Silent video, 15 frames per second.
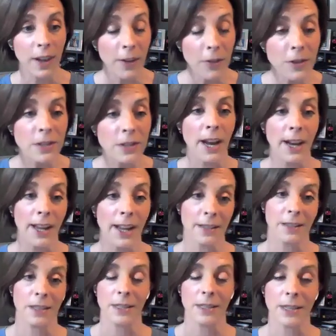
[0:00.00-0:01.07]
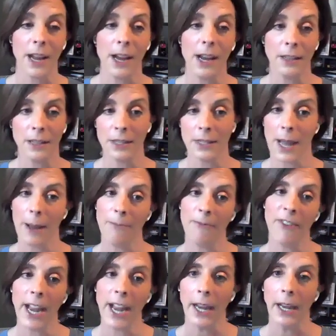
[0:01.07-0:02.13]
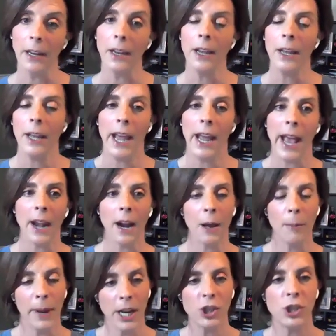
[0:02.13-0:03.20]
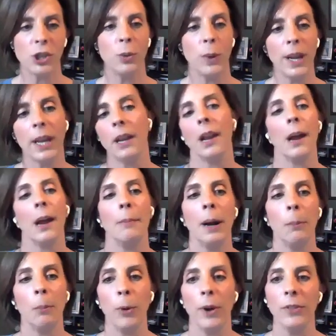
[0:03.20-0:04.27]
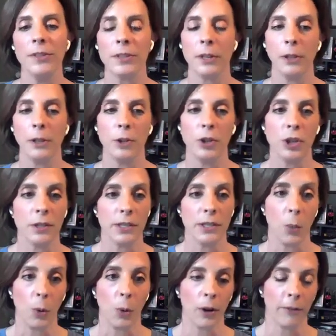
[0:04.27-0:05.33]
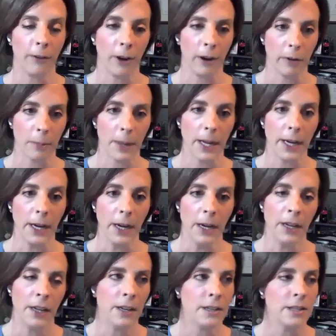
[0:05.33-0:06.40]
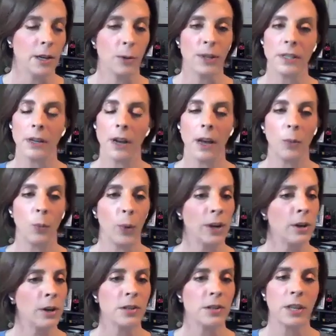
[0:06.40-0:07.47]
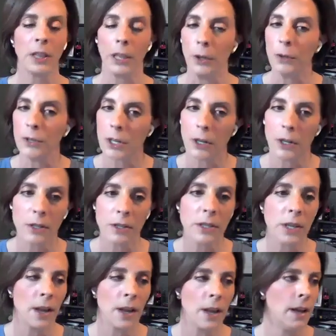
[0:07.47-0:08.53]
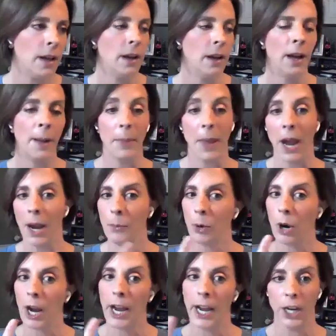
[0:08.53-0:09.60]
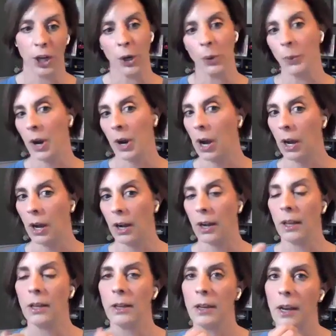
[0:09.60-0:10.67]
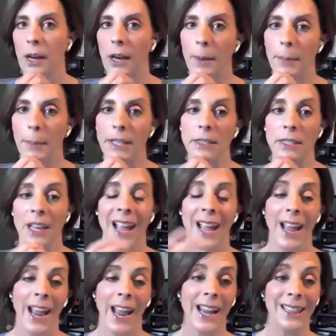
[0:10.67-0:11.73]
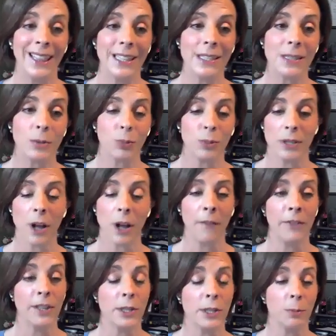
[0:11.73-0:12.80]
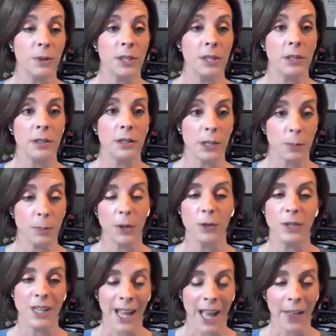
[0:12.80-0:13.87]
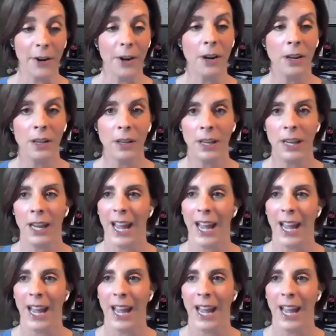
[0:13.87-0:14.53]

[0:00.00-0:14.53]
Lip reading: what the other side has to say in the same vein. And I'll bet you we can come up with solutions that work for everybody. So it's not winners and losers. I'm right, you're wrong. It's, hey, let's resolve this dispute together.